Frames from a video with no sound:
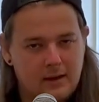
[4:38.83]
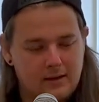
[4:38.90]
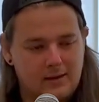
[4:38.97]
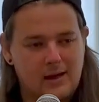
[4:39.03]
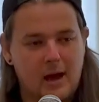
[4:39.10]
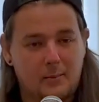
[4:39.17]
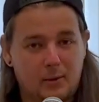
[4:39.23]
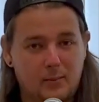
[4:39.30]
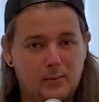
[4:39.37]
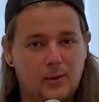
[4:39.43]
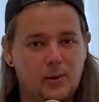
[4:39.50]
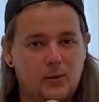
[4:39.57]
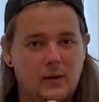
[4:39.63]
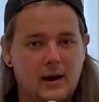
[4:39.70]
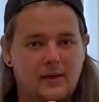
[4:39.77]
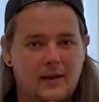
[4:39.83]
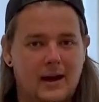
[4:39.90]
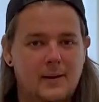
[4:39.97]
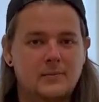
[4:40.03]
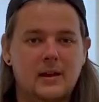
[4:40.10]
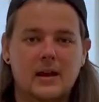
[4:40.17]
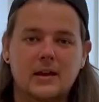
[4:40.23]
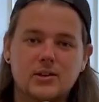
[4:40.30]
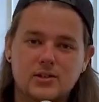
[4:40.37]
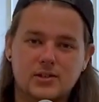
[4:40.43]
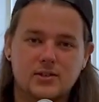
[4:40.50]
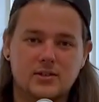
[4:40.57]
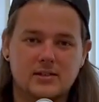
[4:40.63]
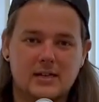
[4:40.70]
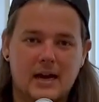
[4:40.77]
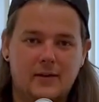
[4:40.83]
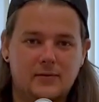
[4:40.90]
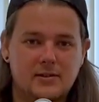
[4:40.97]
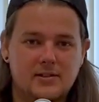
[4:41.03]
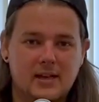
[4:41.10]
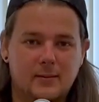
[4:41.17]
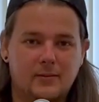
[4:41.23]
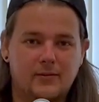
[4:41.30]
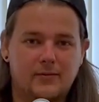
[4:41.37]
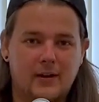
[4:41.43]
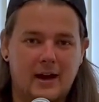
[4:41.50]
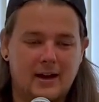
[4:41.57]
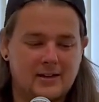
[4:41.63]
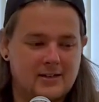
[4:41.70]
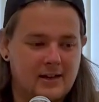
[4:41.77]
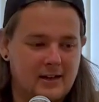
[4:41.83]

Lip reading: the hammer and pull right there, it just doesn't have the same effect.